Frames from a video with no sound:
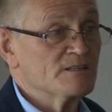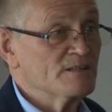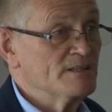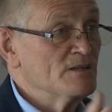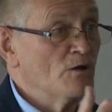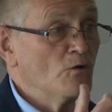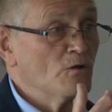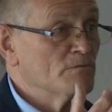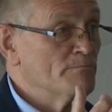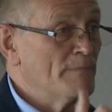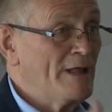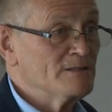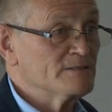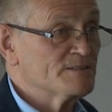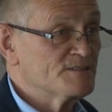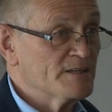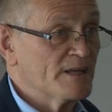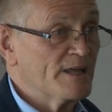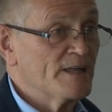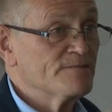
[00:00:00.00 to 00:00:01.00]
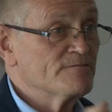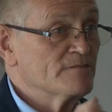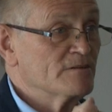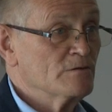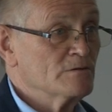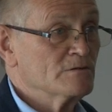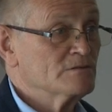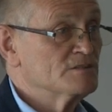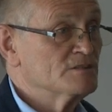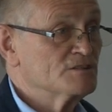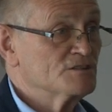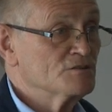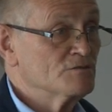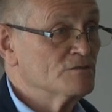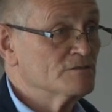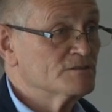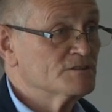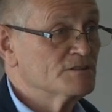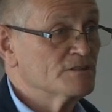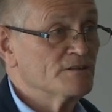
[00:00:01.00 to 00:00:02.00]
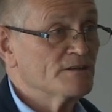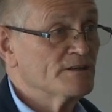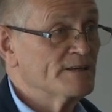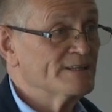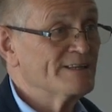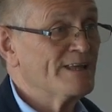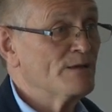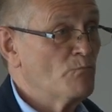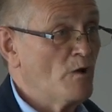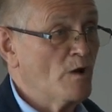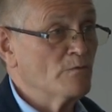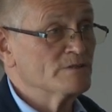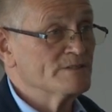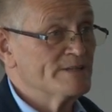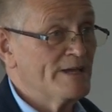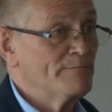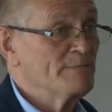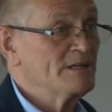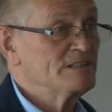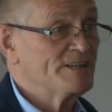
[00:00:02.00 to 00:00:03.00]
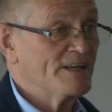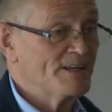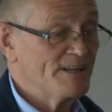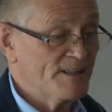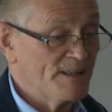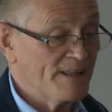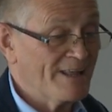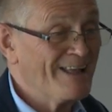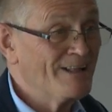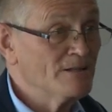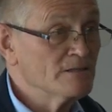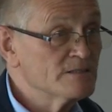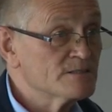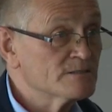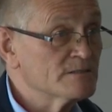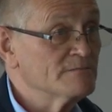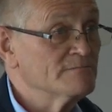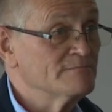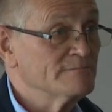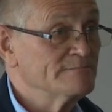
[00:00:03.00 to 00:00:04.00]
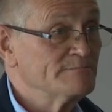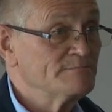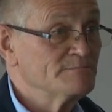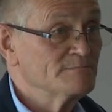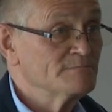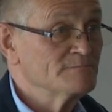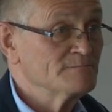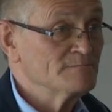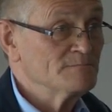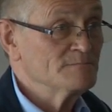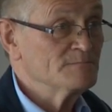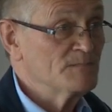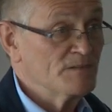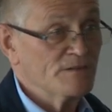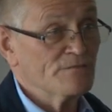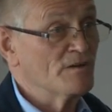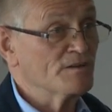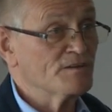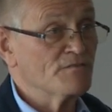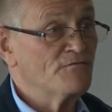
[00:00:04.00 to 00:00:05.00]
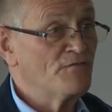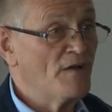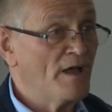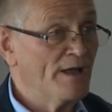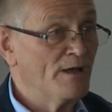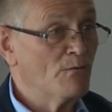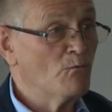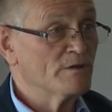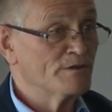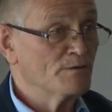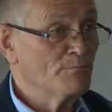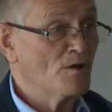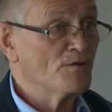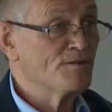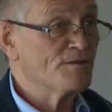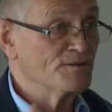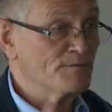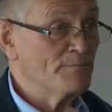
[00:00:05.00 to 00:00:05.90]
and it all melts together and causes a short circuit, it won't damage anything else. You've got a fire, what you're bothered